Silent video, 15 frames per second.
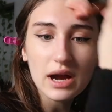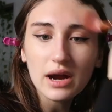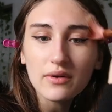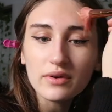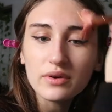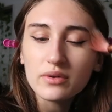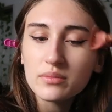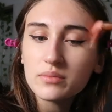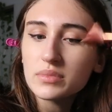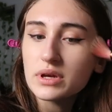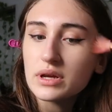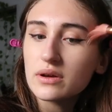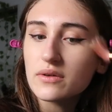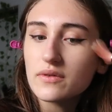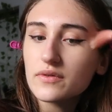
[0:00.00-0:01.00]
carry carry on
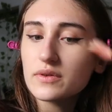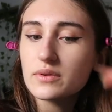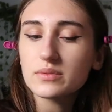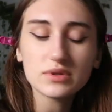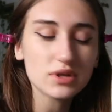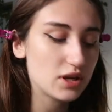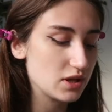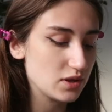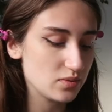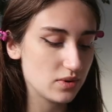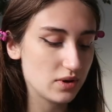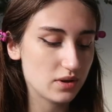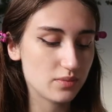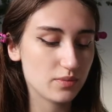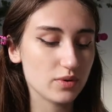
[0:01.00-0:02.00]
being a film studies
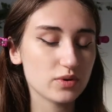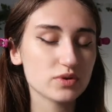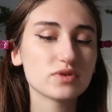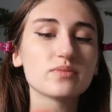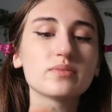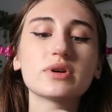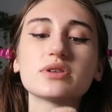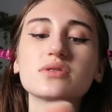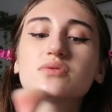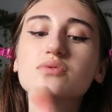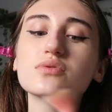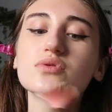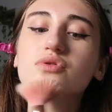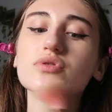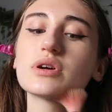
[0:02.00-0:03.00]
week because of my
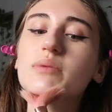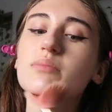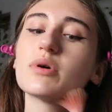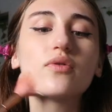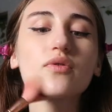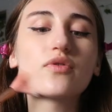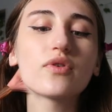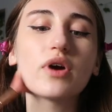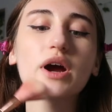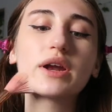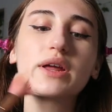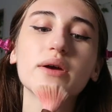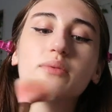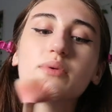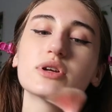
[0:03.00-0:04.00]
school trip on
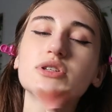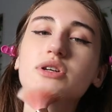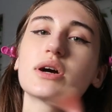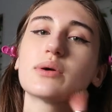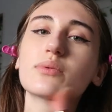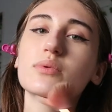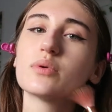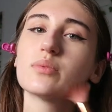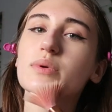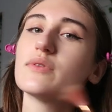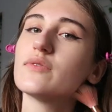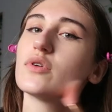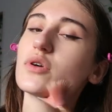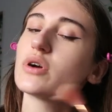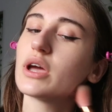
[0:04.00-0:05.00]
Friday, which I will be
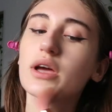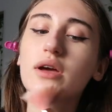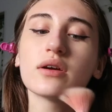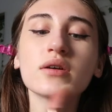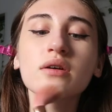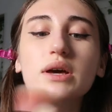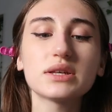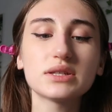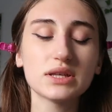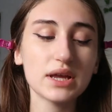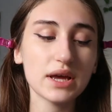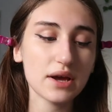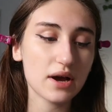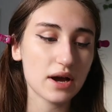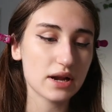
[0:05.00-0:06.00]
vlogging.
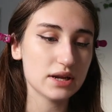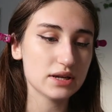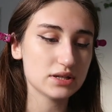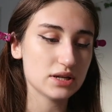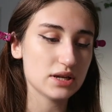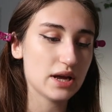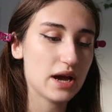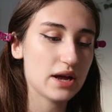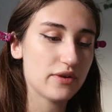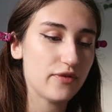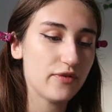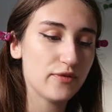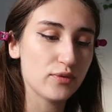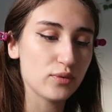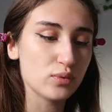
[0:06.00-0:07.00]
Yesterday, I literally had a
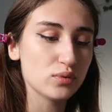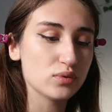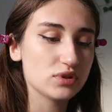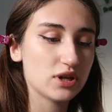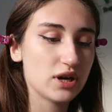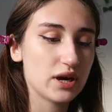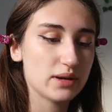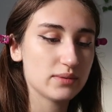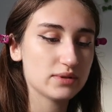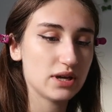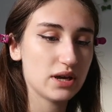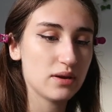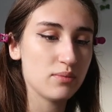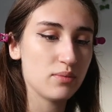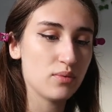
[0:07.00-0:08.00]
full
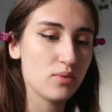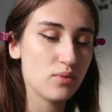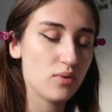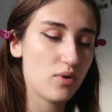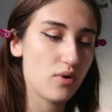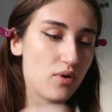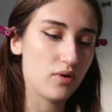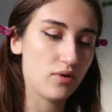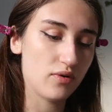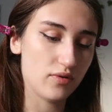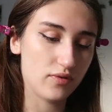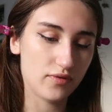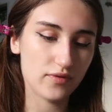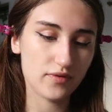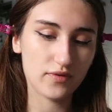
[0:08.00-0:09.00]
timetable of
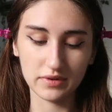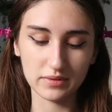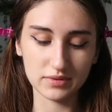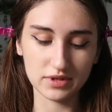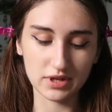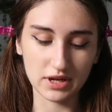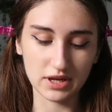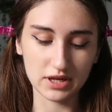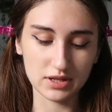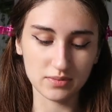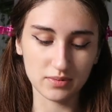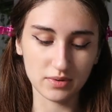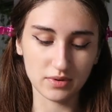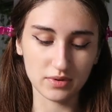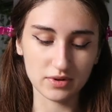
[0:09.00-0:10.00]
film studies
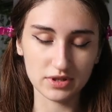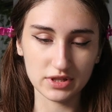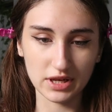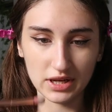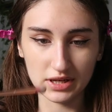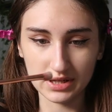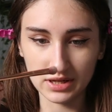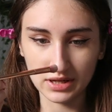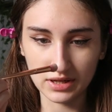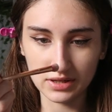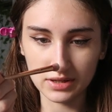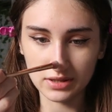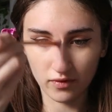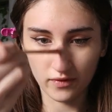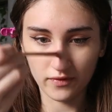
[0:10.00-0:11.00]
because they did
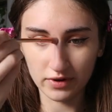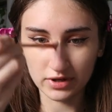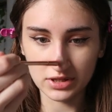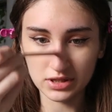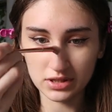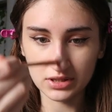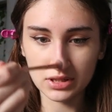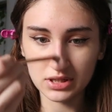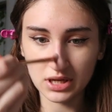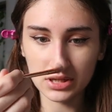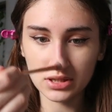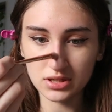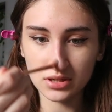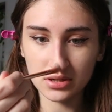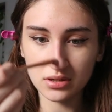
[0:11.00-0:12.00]
a revision
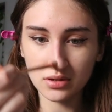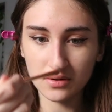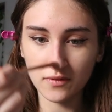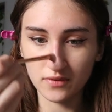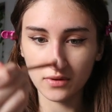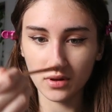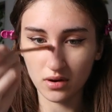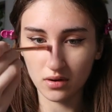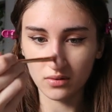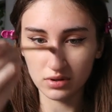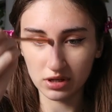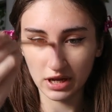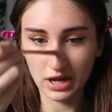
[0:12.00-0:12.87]
session for the whole